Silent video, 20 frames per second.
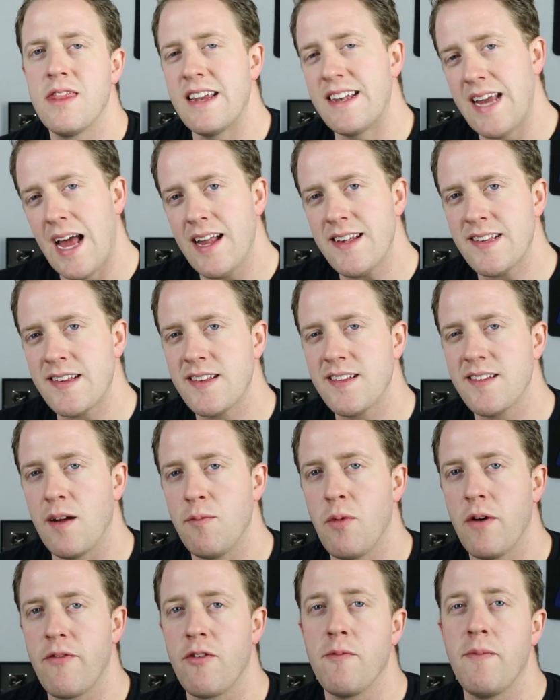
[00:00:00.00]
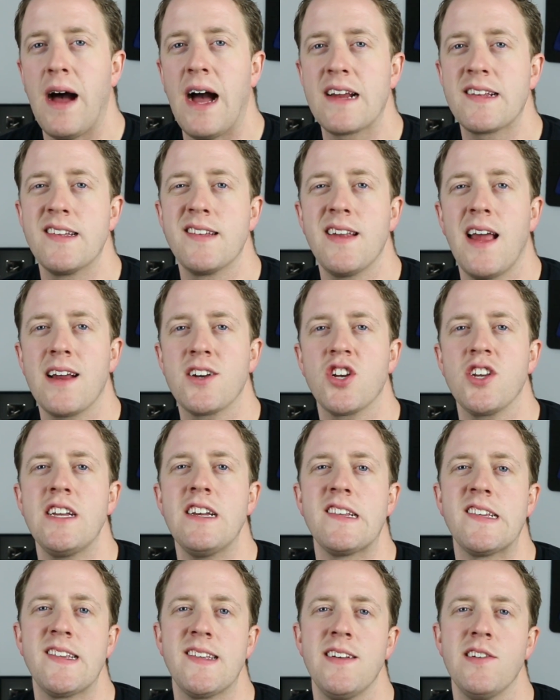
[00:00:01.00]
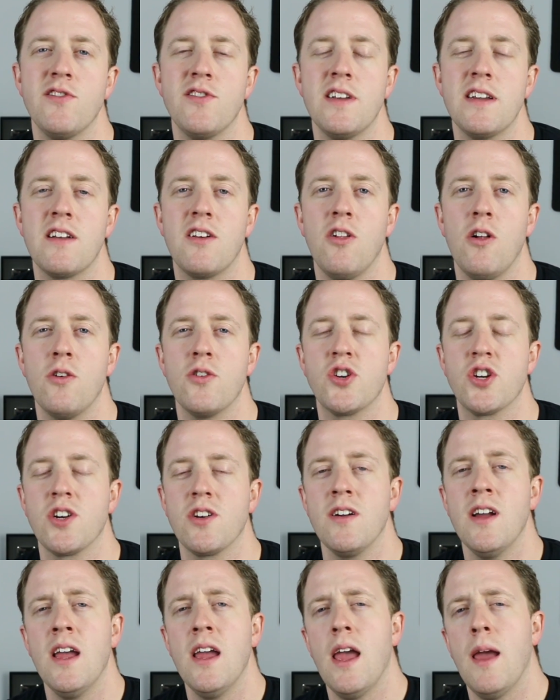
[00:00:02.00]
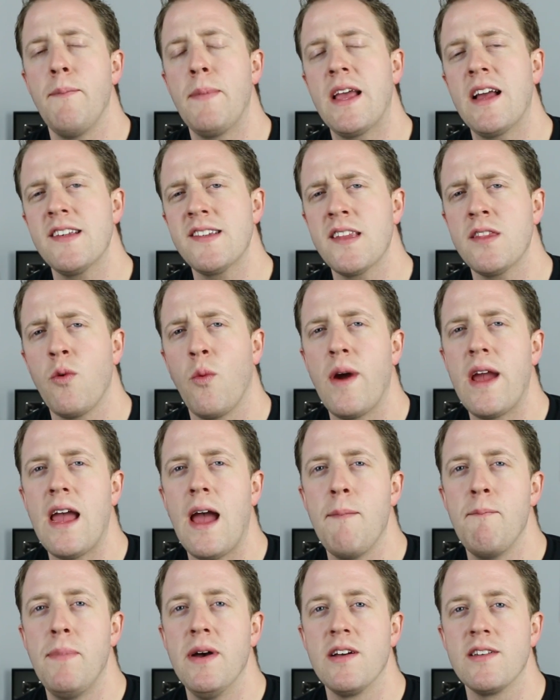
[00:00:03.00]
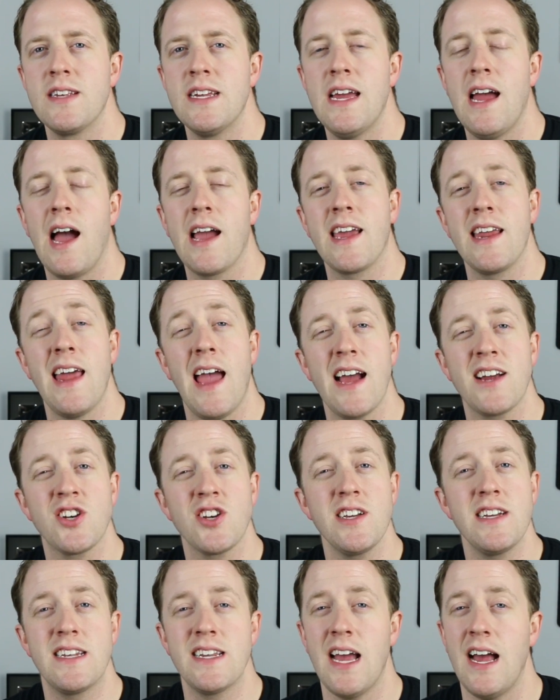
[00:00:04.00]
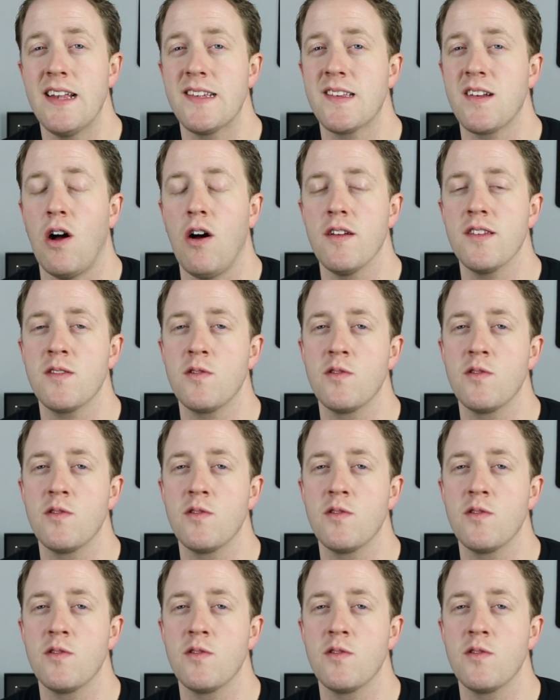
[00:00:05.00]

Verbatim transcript: The test subwoofer box is actually a sealed enclosure, and because of the way I built it, I can actually test all